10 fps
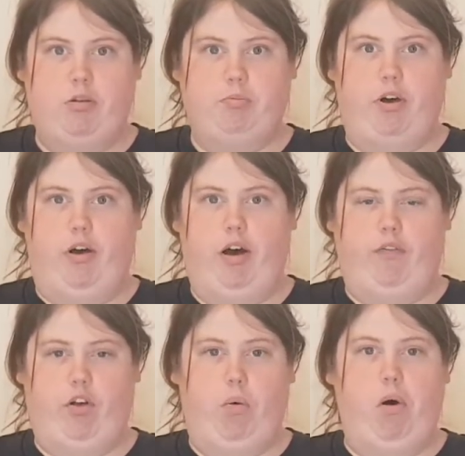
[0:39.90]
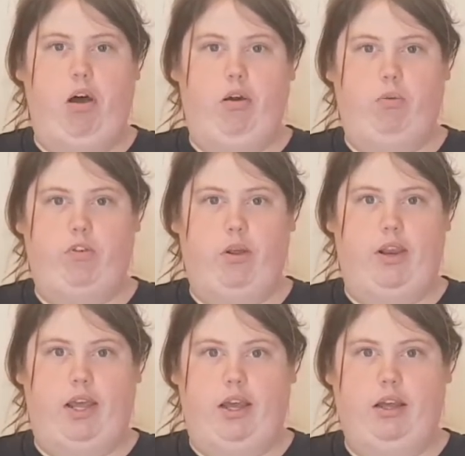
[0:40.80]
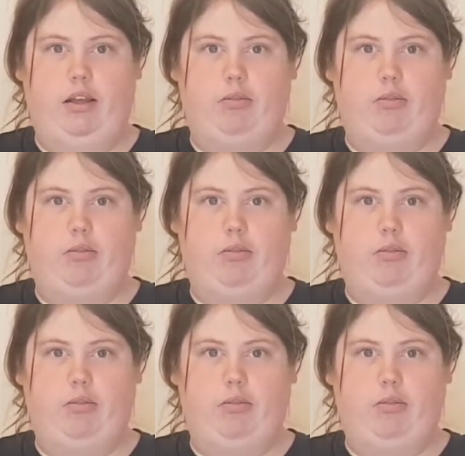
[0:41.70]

But after a while of doing that,